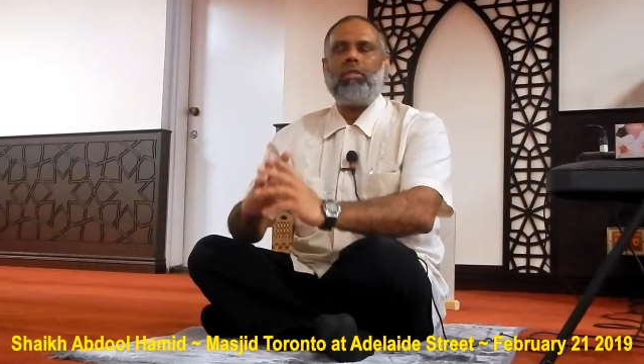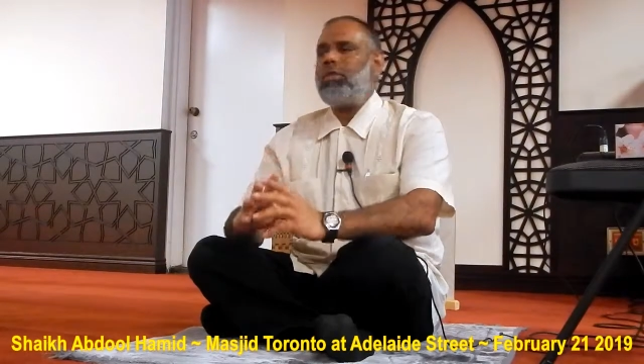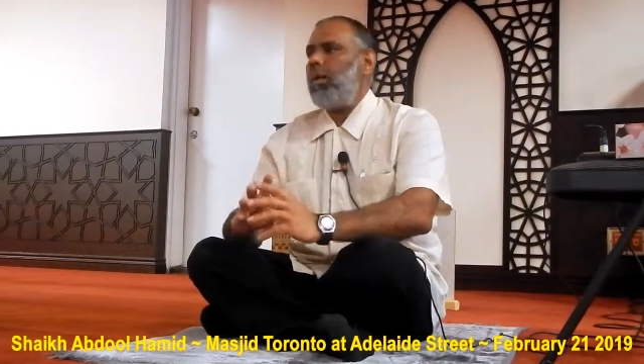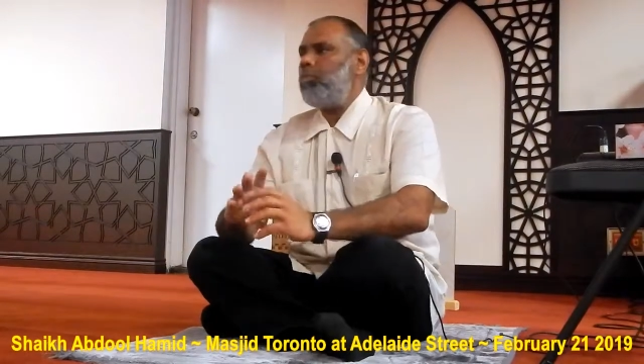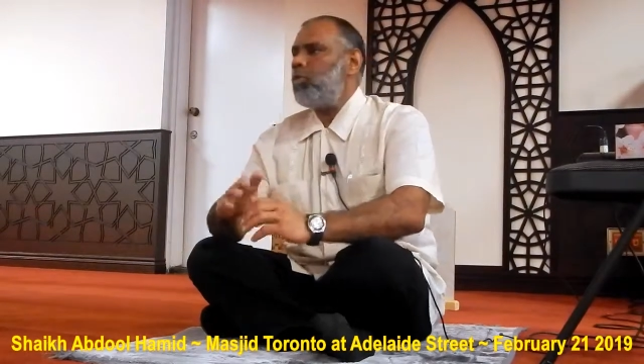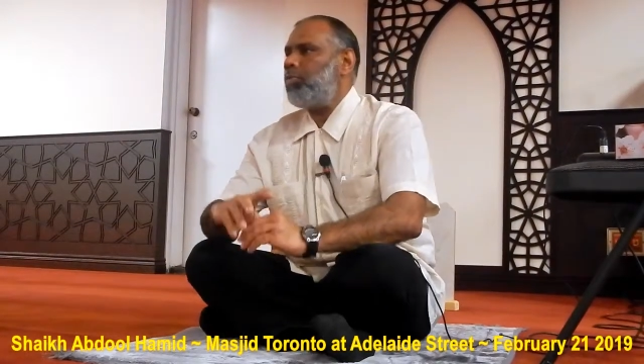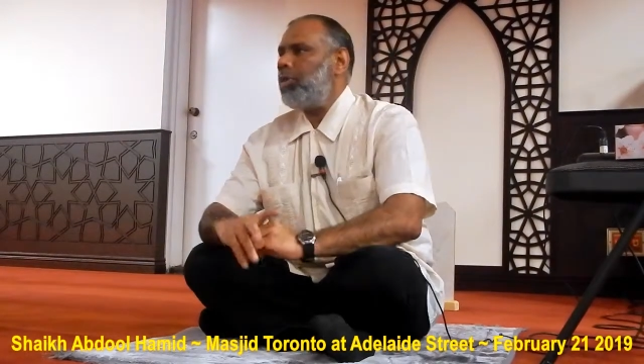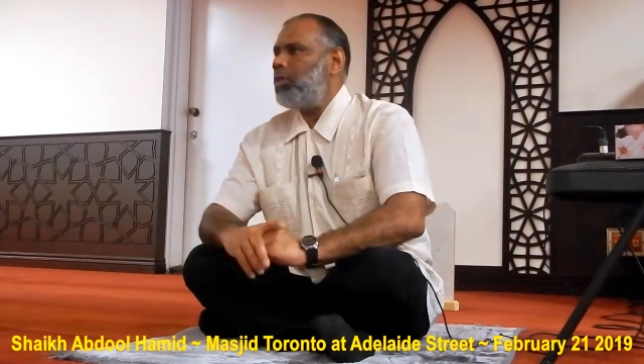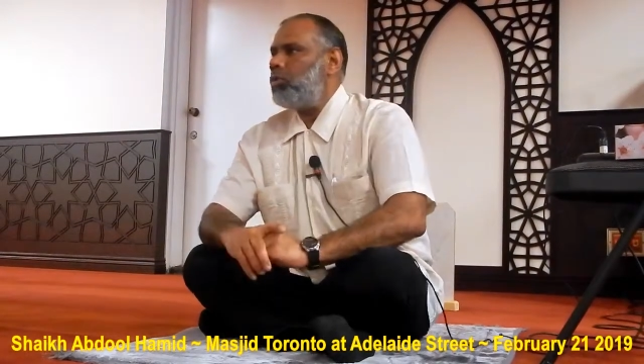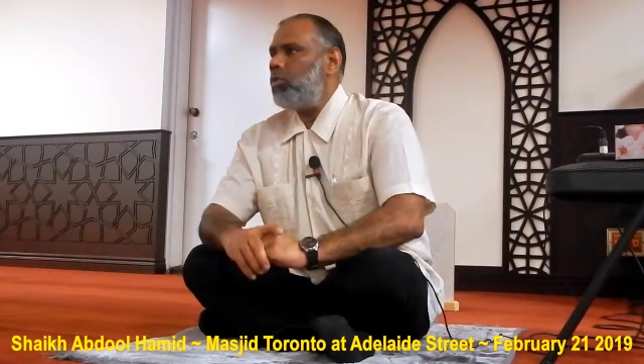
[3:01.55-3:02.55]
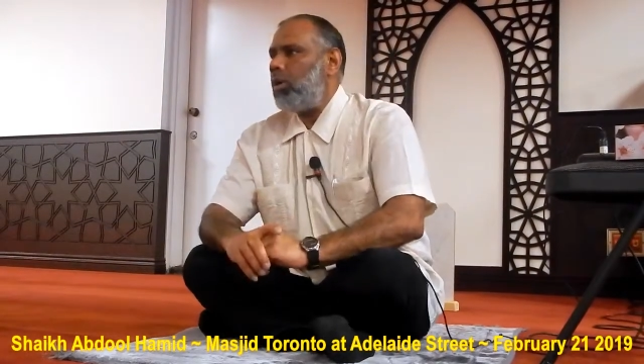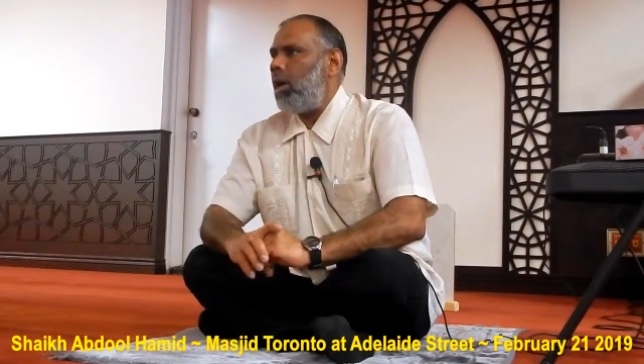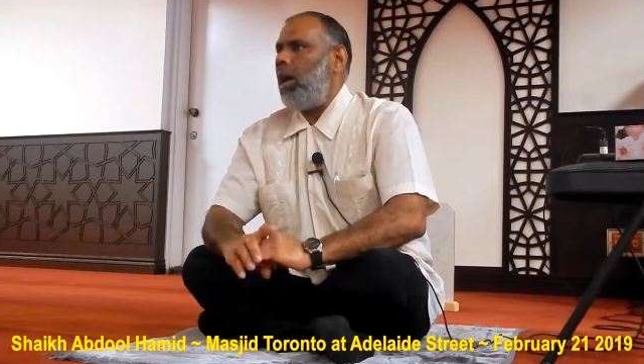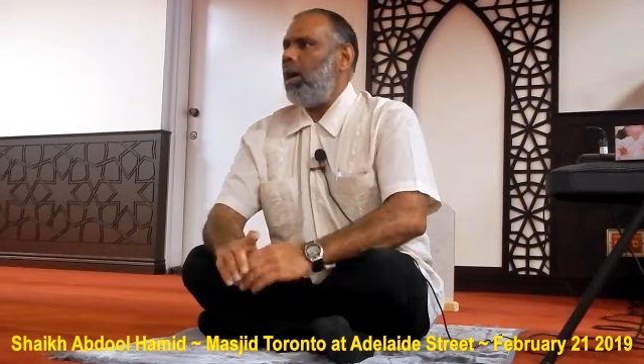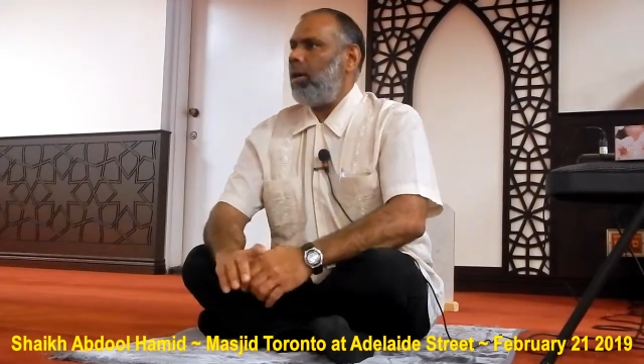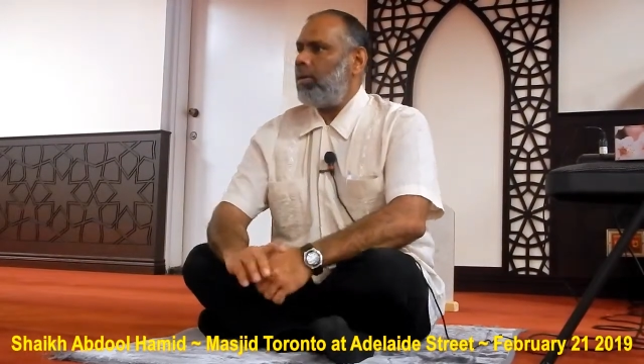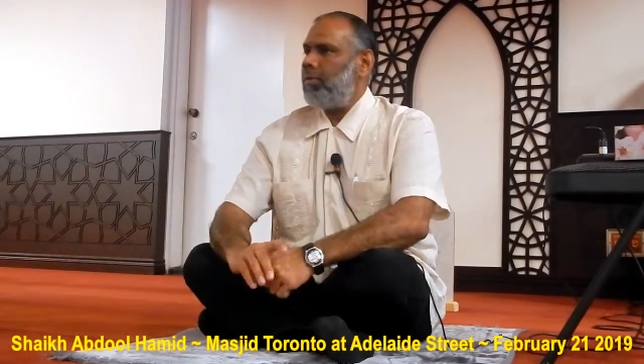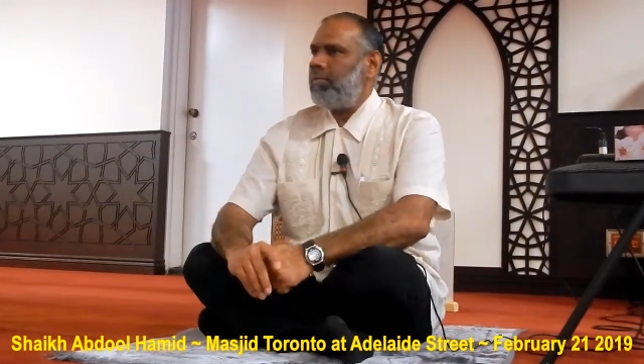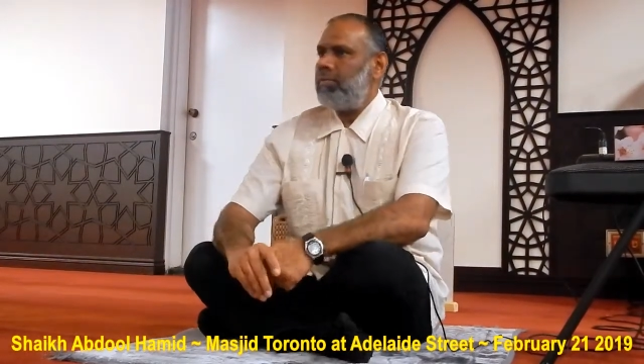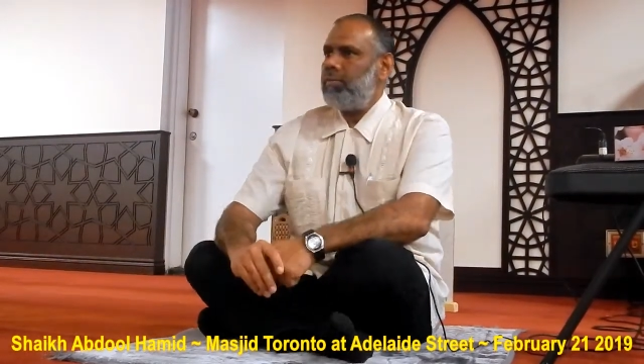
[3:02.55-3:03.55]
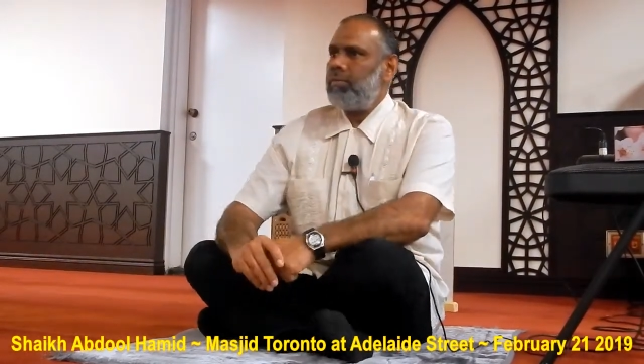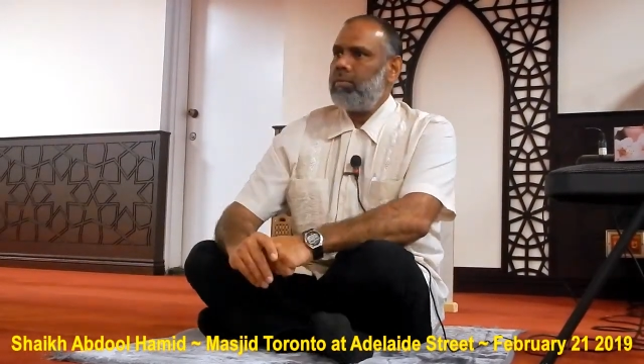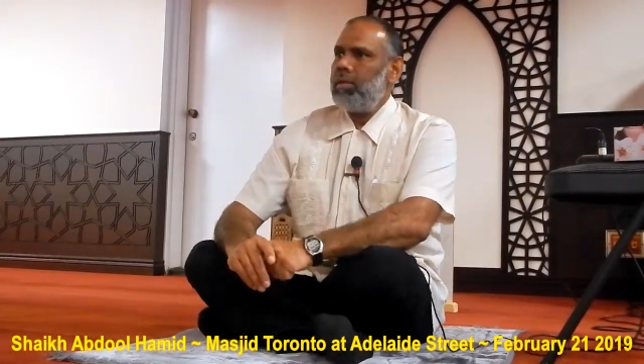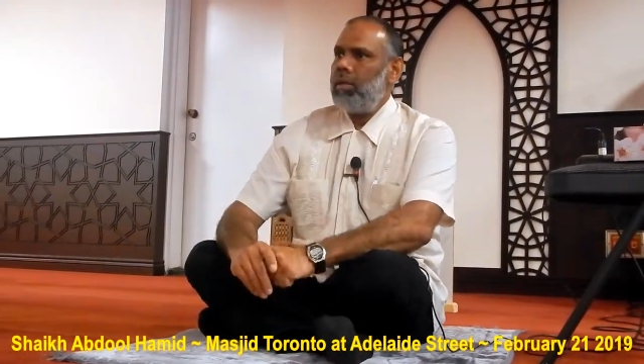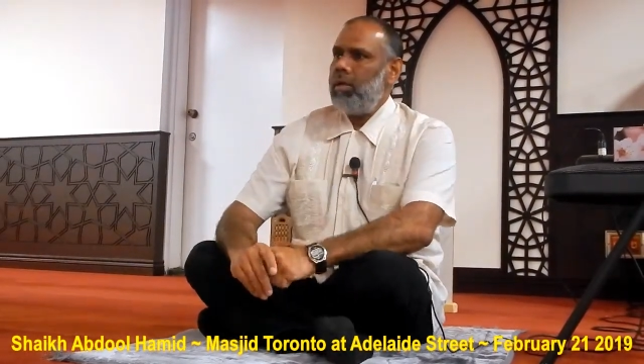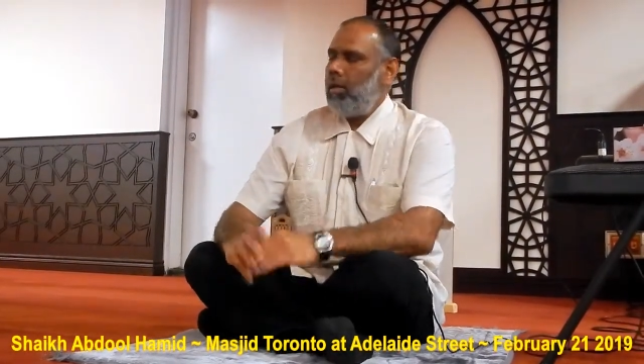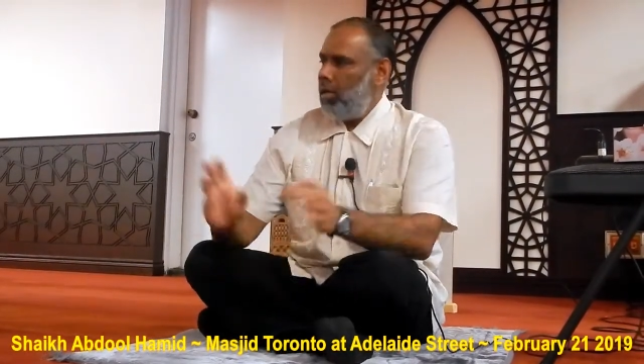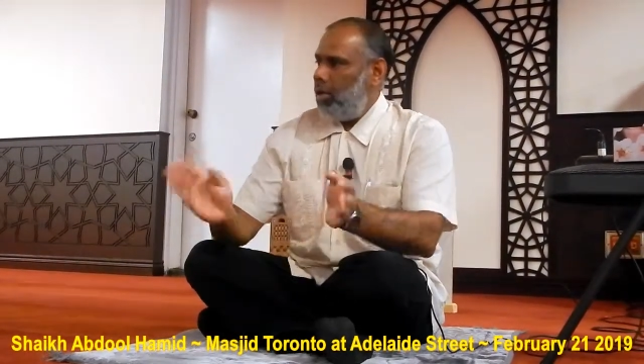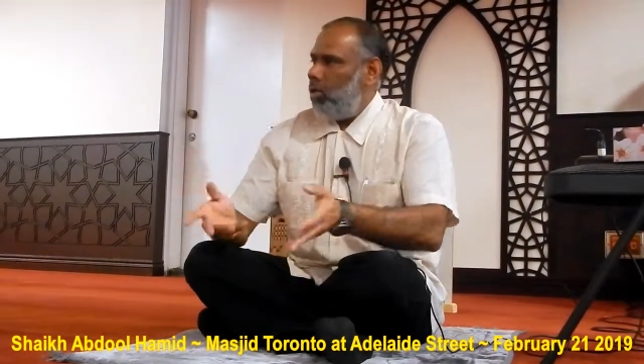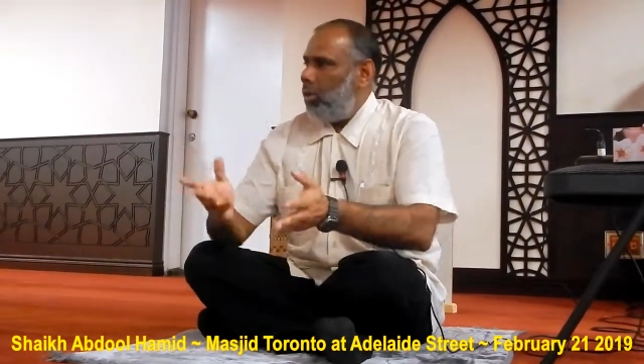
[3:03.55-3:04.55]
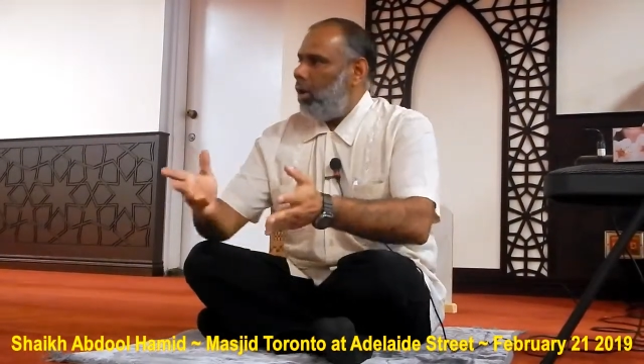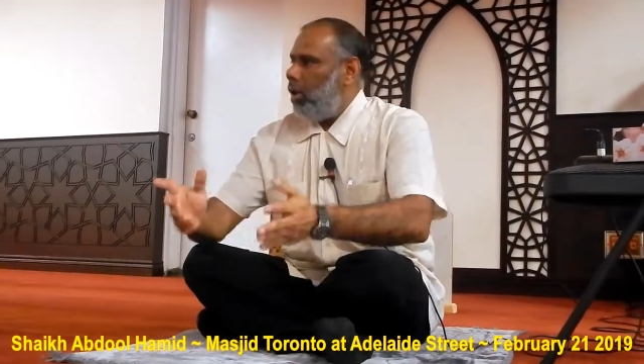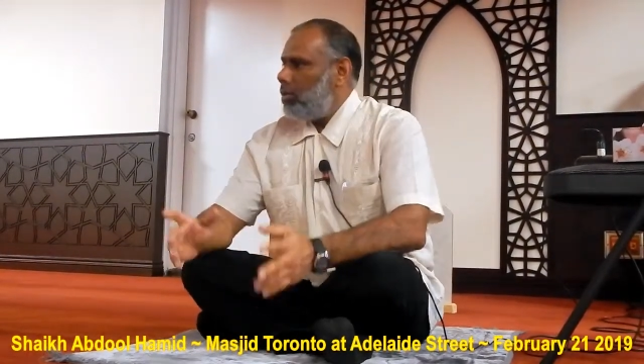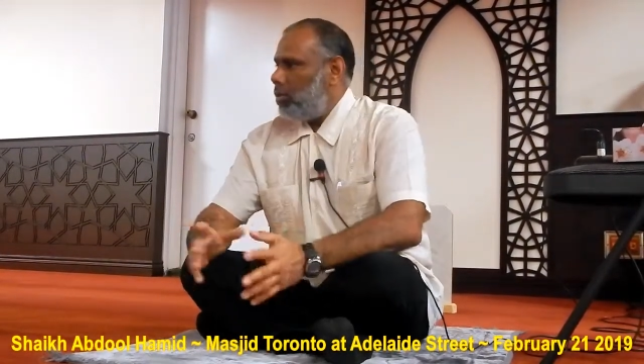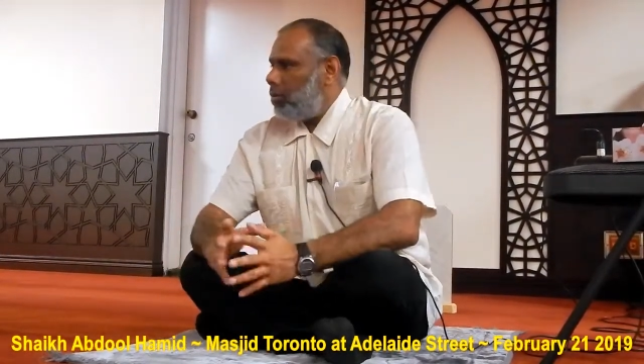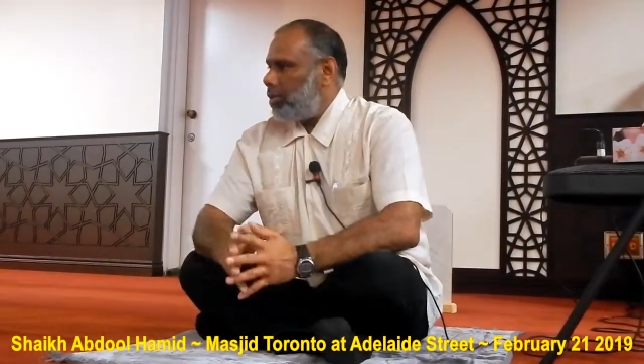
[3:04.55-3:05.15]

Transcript: stop to pray two rak'ah. We all know,